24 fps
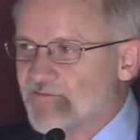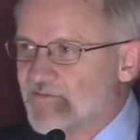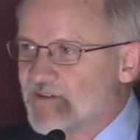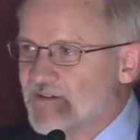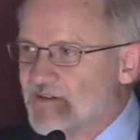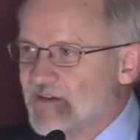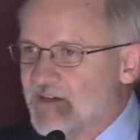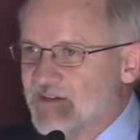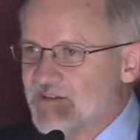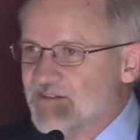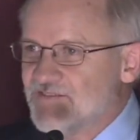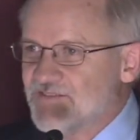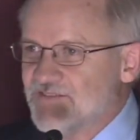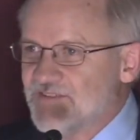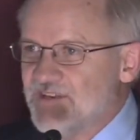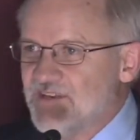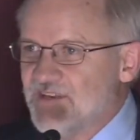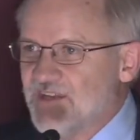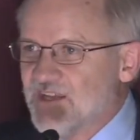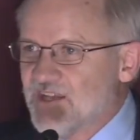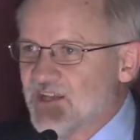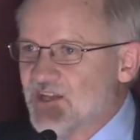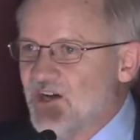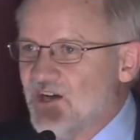I can say
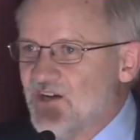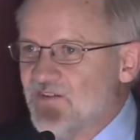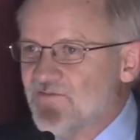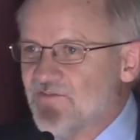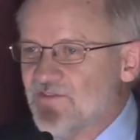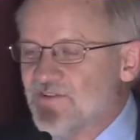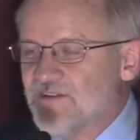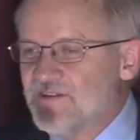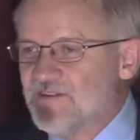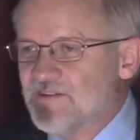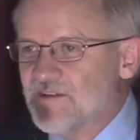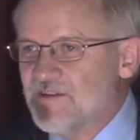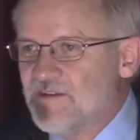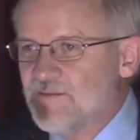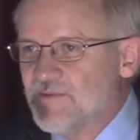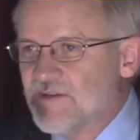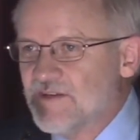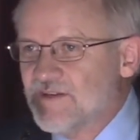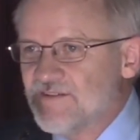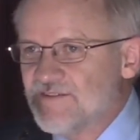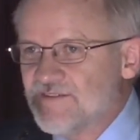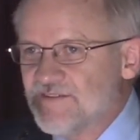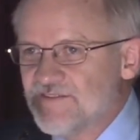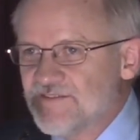that confidently
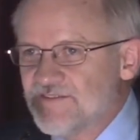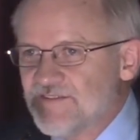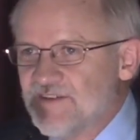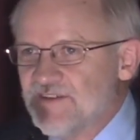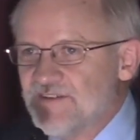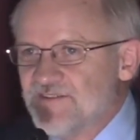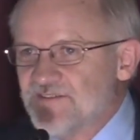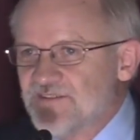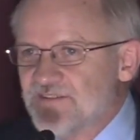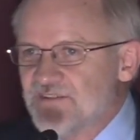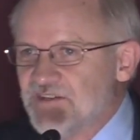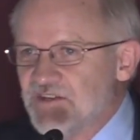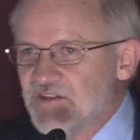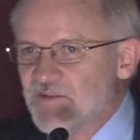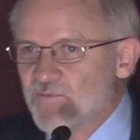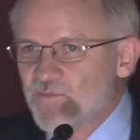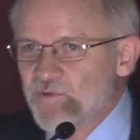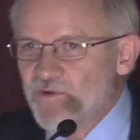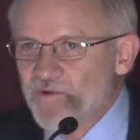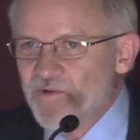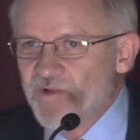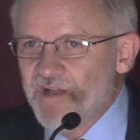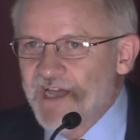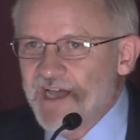because it says it
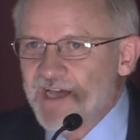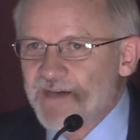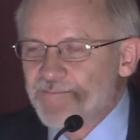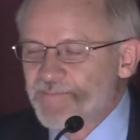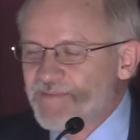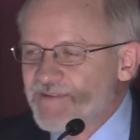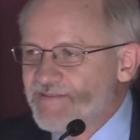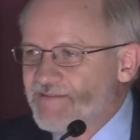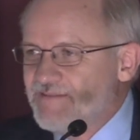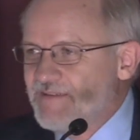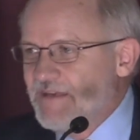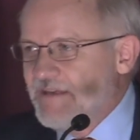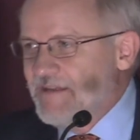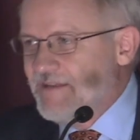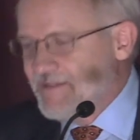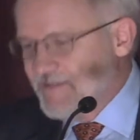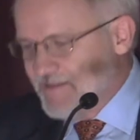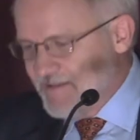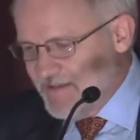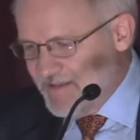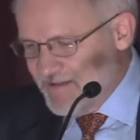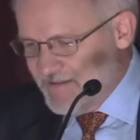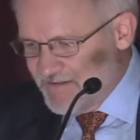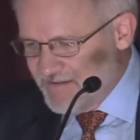will happen, and
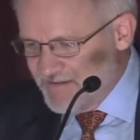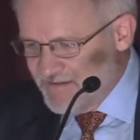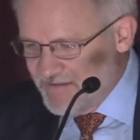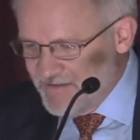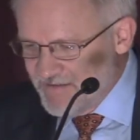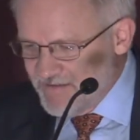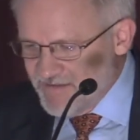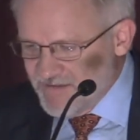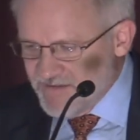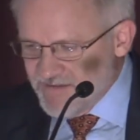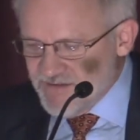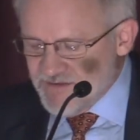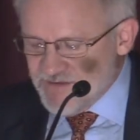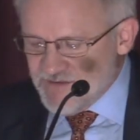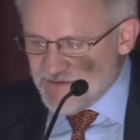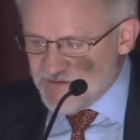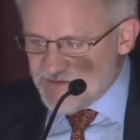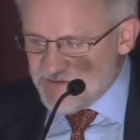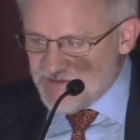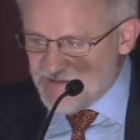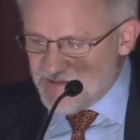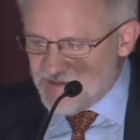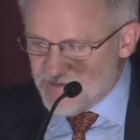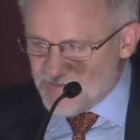then
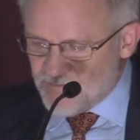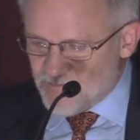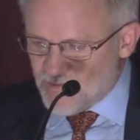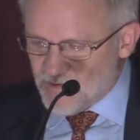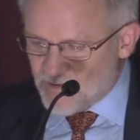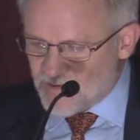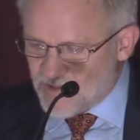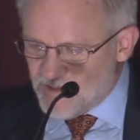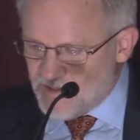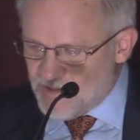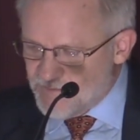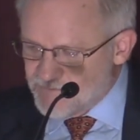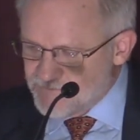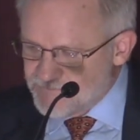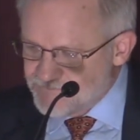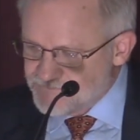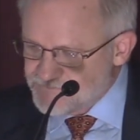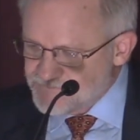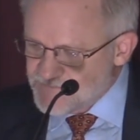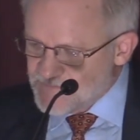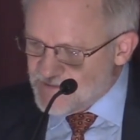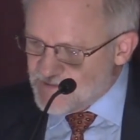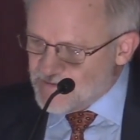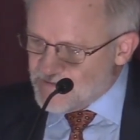the end will come.
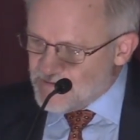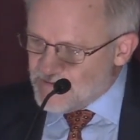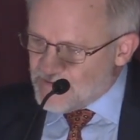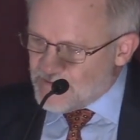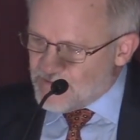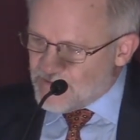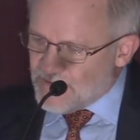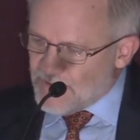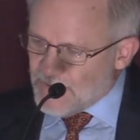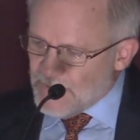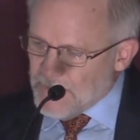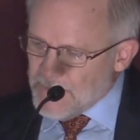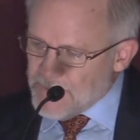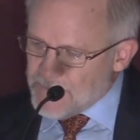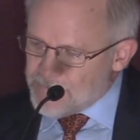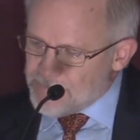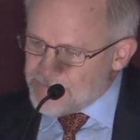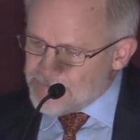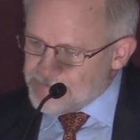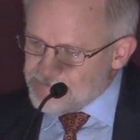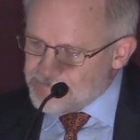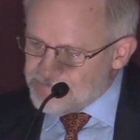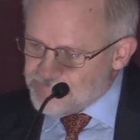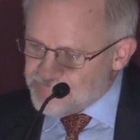
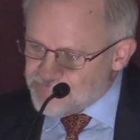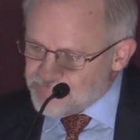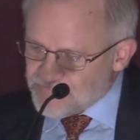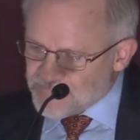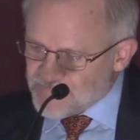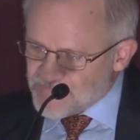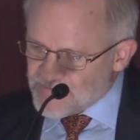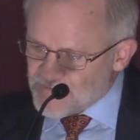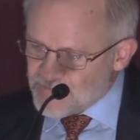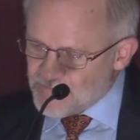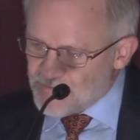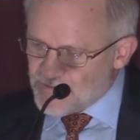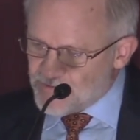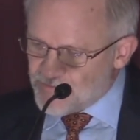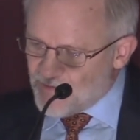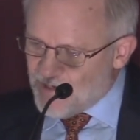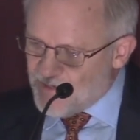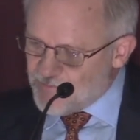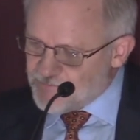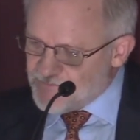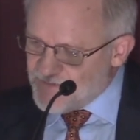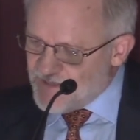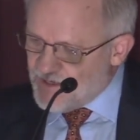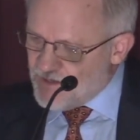Um, so I'm going to
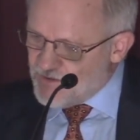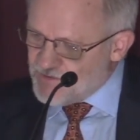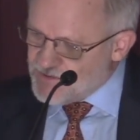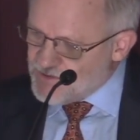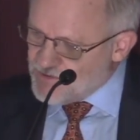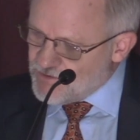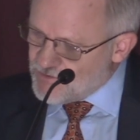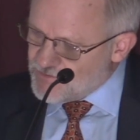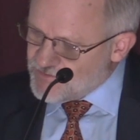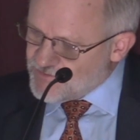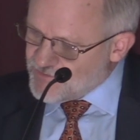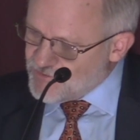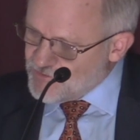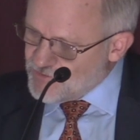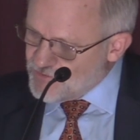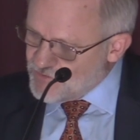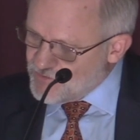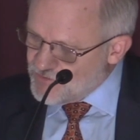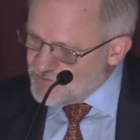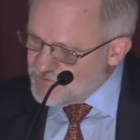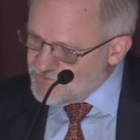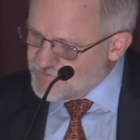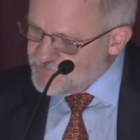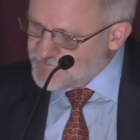drop down here
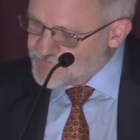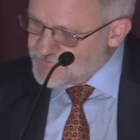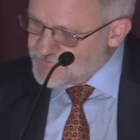to